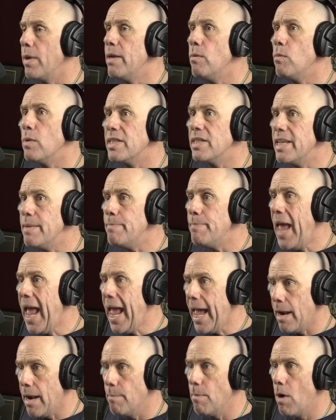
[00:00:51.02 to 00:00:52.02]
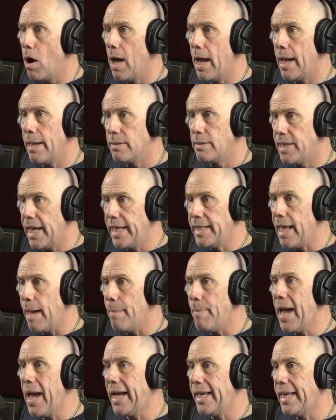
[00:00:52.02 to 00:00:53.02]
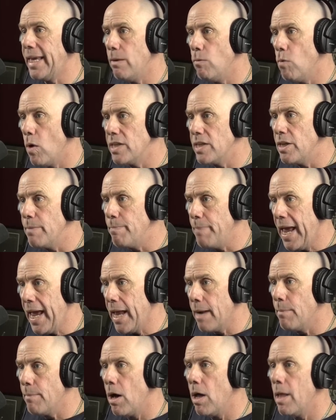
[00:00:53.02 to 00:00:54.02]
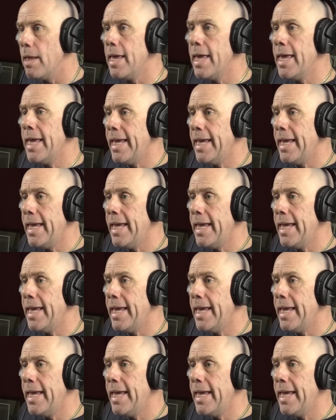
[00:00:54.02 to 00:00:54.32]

he was in Panama. I take that back. He was in Panama.